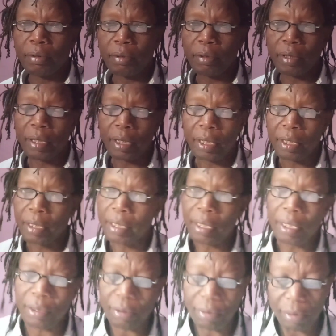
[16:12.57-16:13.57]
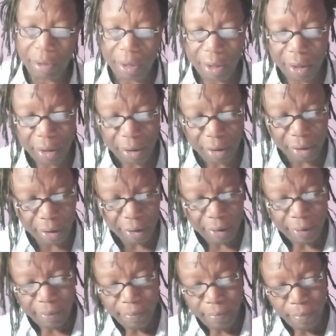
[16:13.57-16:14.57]
Okay, that's all it is.
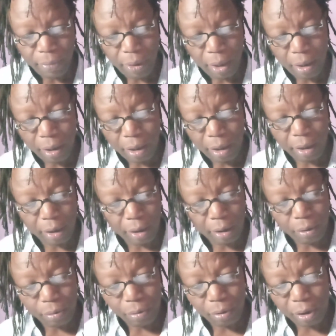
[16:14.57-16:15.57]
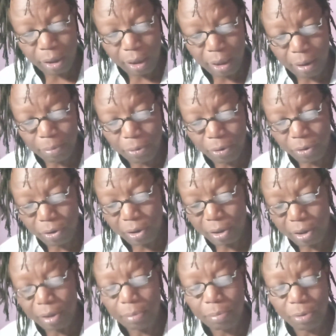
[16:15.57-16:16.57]
And what are leptons in
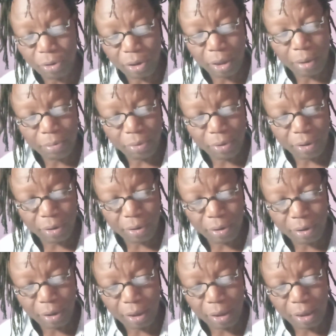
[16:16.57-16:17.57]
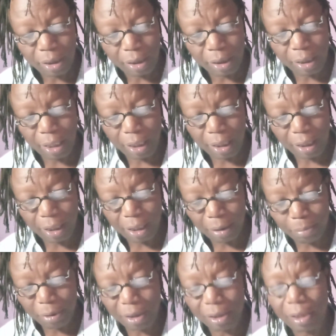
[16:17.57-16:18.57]
simple terms? They are
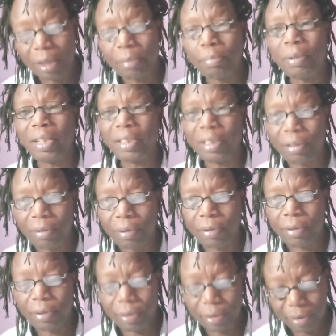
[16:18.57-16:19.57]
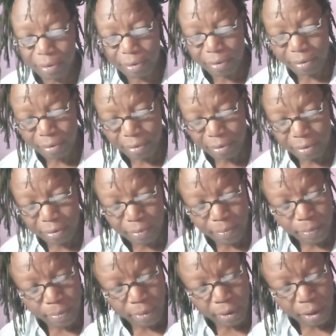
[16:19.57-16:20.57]
elementary particles,
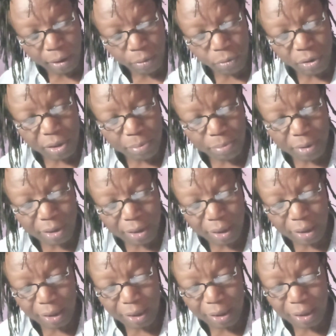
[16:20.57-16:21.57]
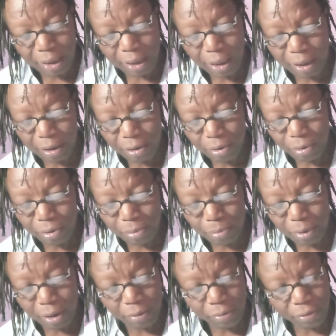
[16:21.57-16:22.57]
which means that they are not
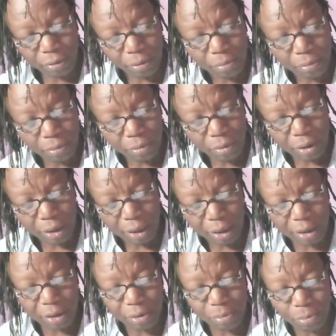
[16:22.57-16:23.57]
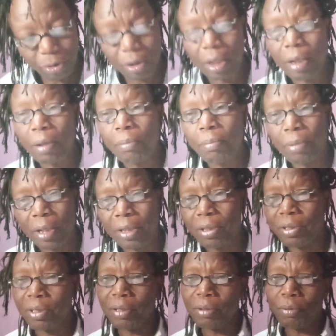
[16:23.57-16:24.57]
made from any smaller
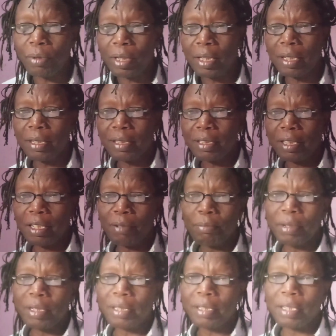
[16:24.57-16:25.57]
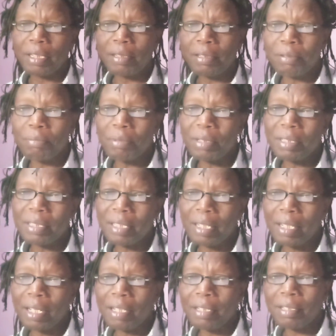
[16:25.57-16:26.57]
particles. When it's elementary, it means the
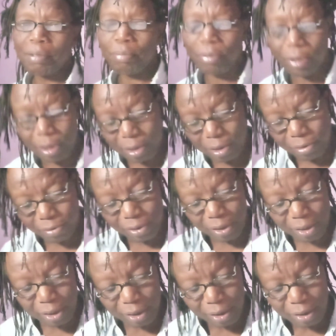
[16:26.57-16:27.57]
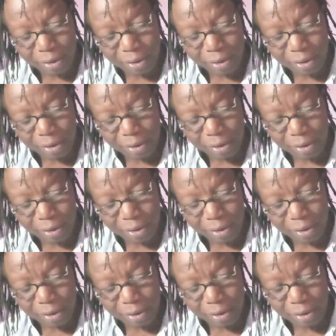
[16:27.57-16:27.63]
last point of it.